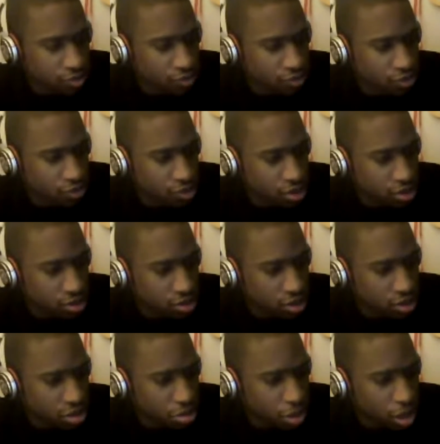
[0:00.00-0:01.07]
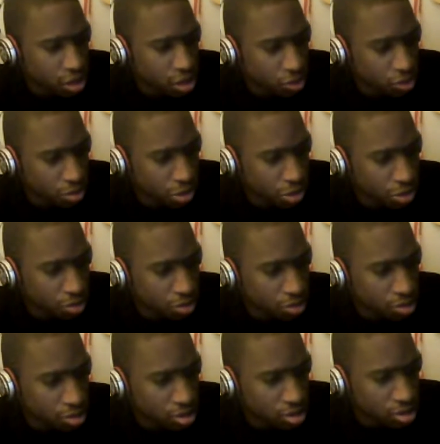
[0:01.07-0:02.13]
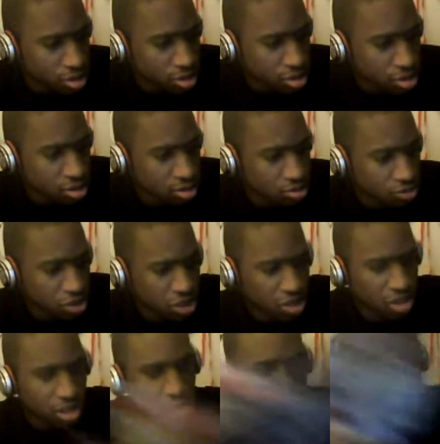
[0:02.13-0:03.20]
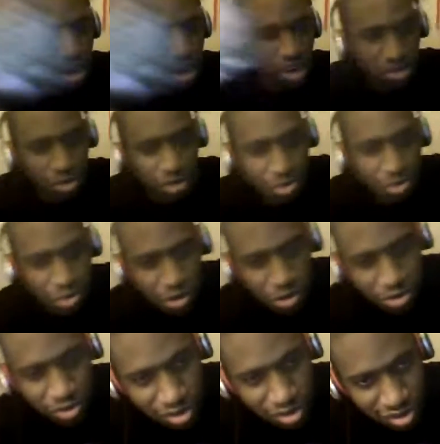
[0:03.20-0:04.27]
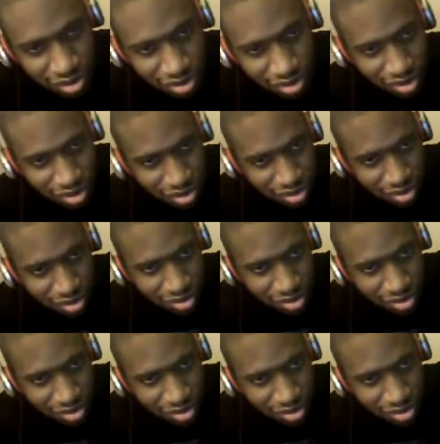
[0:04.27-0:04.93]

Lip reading: don't know. looking for. That's a Spider-Mobile. Wait, this is a Spider-Mobile?